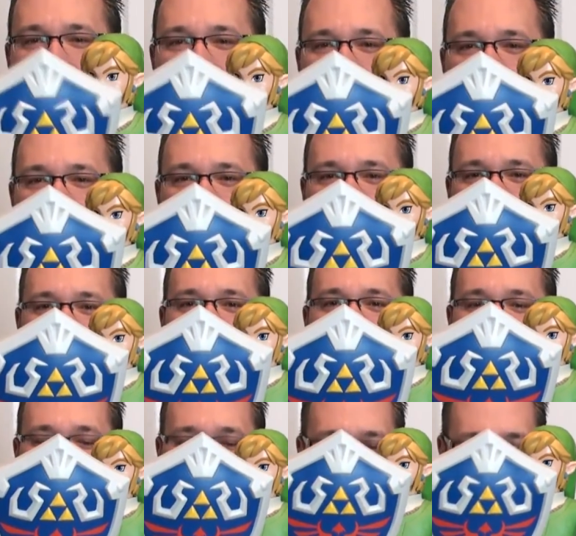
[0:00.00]
shield
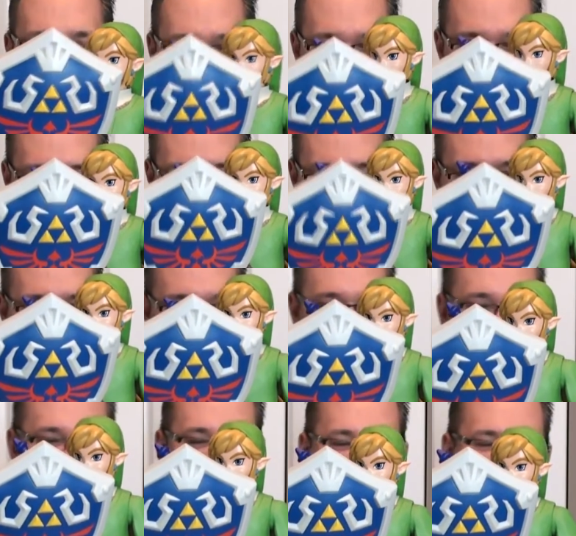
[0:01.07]
up, which isn't
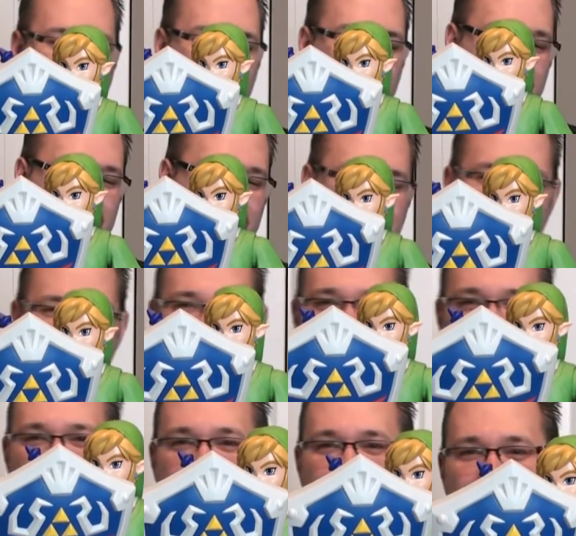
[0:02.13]
exactly
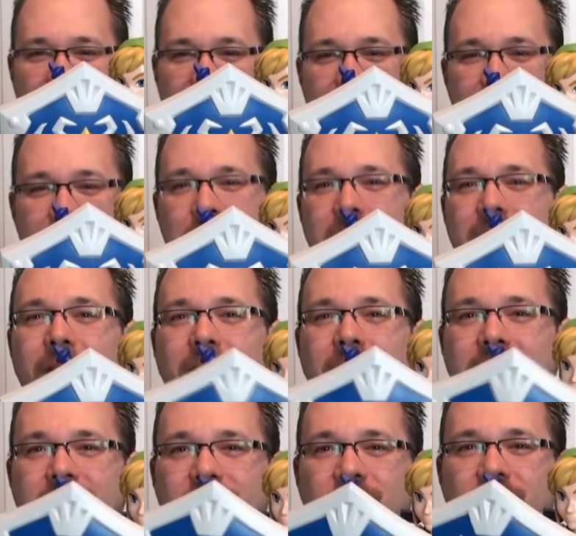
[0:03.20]
conducive to the way that you'd be holding
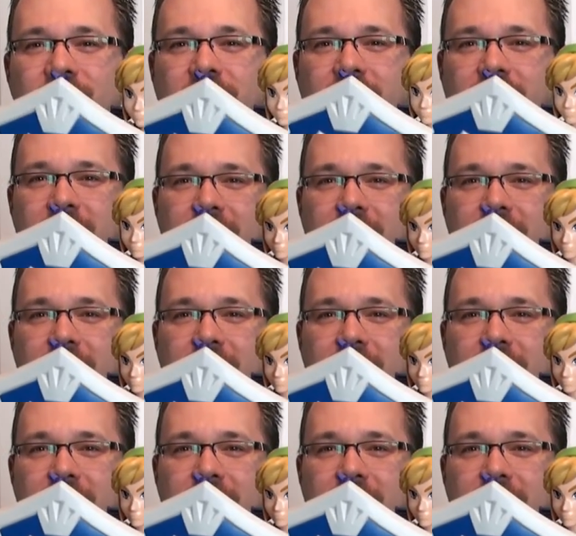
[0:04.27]
a shield.